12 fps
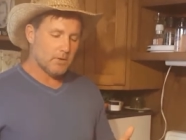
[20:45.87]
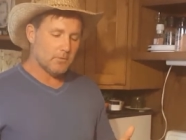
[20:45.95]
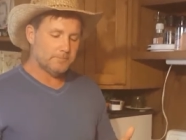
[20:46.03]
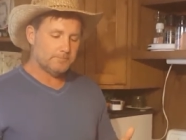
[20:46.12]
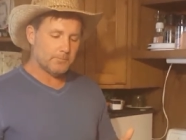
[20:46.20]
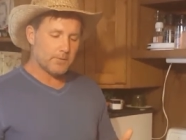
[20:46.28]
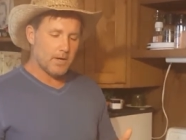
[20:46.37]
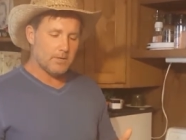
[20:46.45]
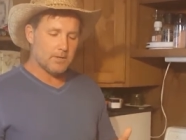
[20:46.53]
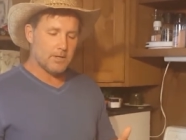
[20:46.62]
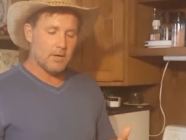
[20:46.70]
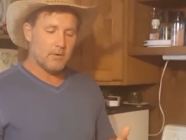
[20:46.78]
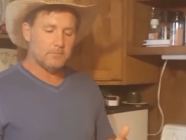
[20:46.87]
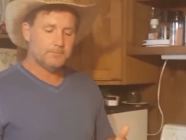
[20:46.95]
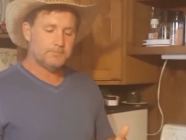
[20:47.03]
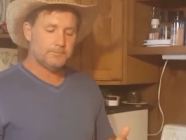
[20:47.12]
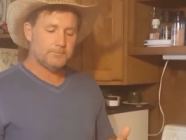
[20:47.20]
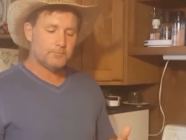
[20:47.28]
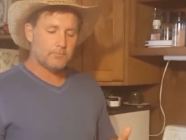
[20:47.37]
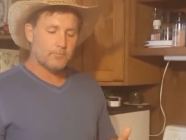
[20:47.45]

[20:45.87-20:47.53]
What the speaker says: So there you go.